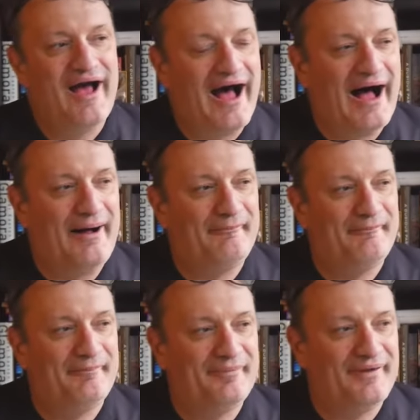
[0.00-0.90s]

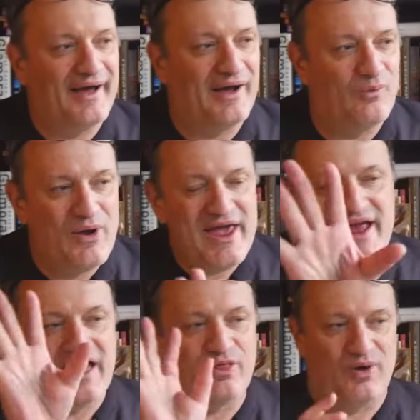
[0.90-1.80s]
Um, uh,
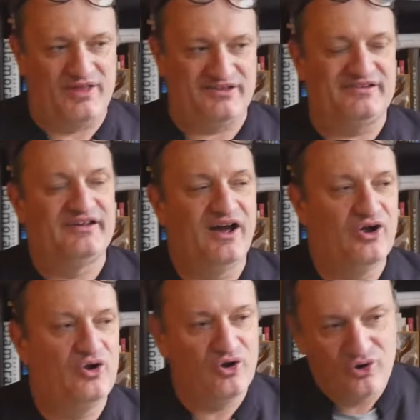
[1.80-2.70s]
we are the ones
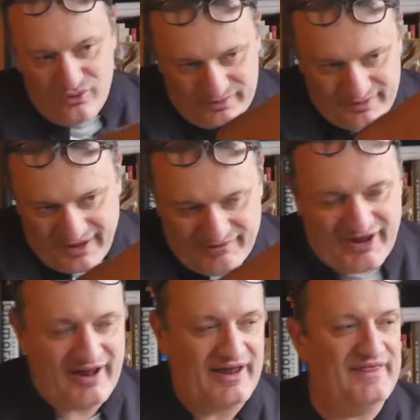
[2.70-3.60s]
who, who
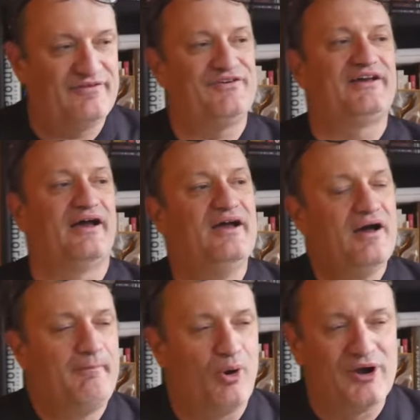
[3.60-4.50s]
had, had the finger
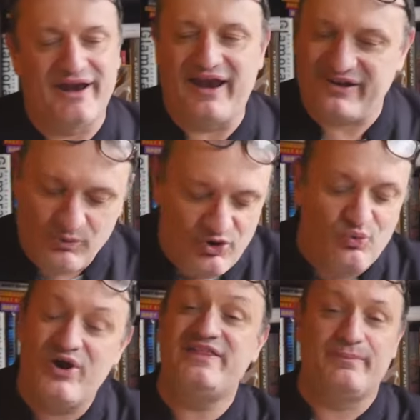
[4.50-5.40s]
pointed at us. I want to
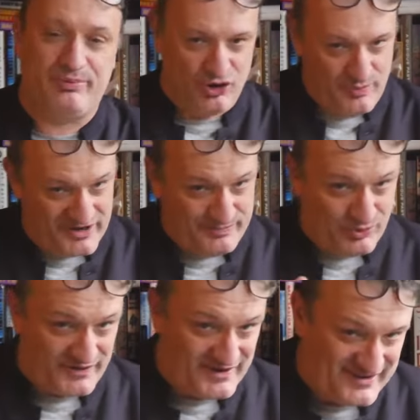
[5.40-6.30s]
read the blurb of this
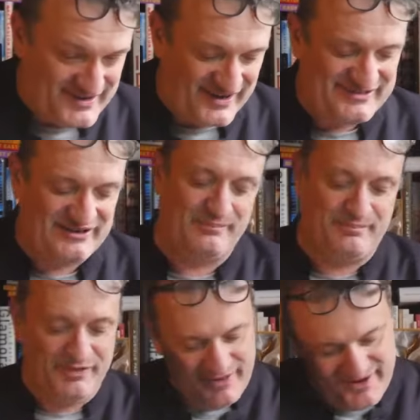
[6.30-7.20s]
book and then discuss a little
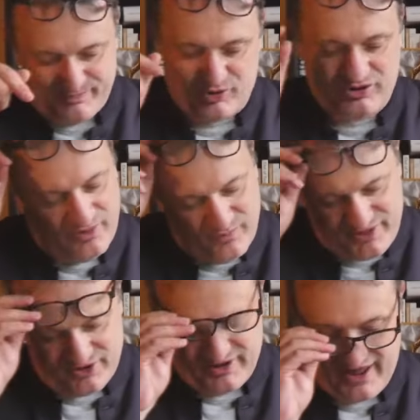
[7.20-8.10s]
this book
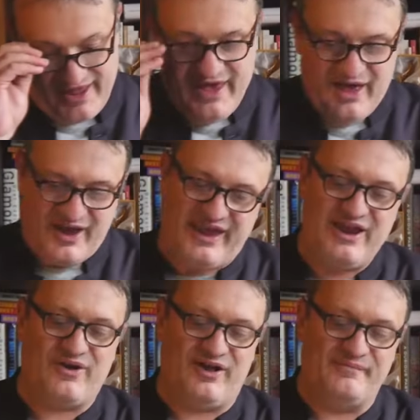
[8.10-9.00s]
with you today. Okay,
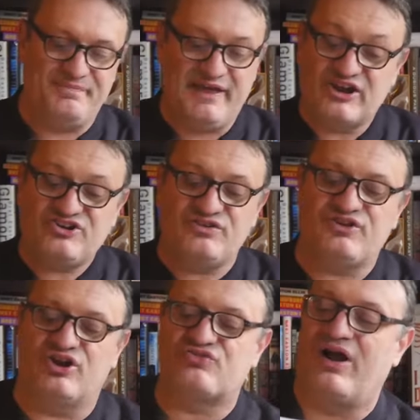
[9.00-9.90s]
here we go. The election of
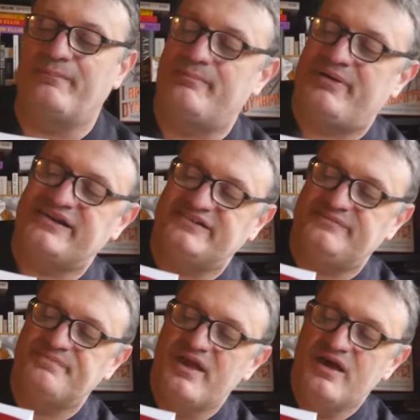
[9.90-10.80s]
Donald Trump and Brexit
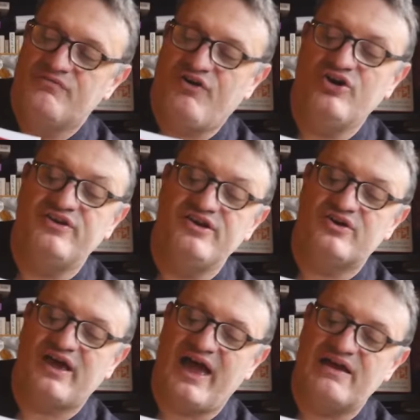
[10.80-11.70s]
vote in the U
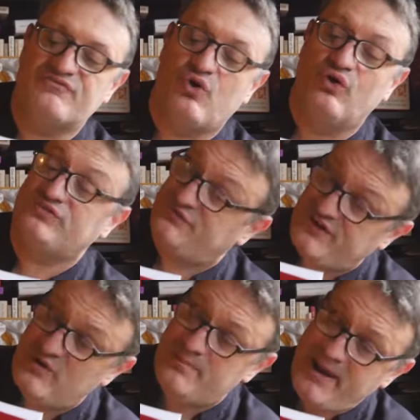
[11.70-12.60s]
K have caused
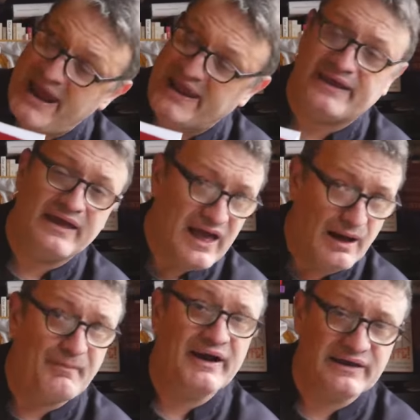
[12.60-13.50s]
fear and panic
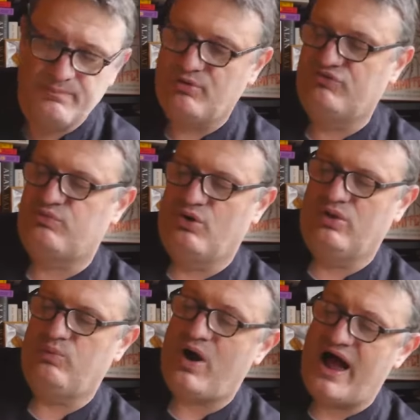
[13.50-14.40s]
among liberals
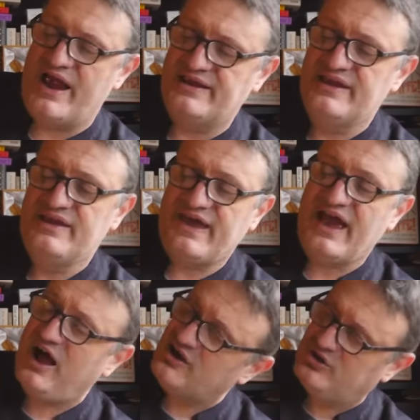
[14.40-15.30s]
worldwide. They
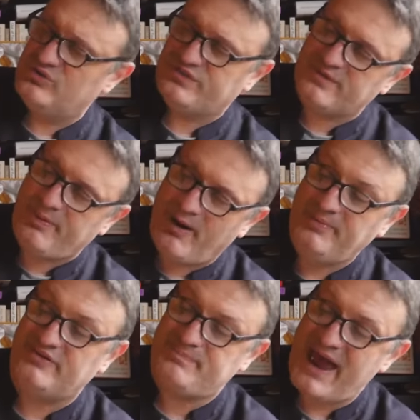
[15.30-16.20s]
argue that the
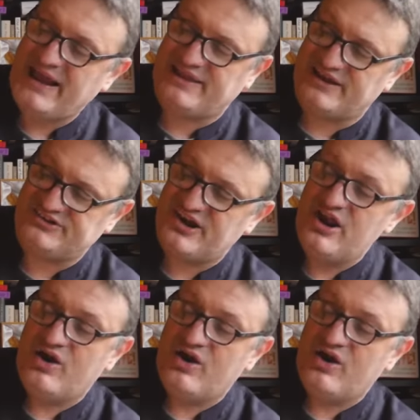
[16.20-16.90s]
populist backlash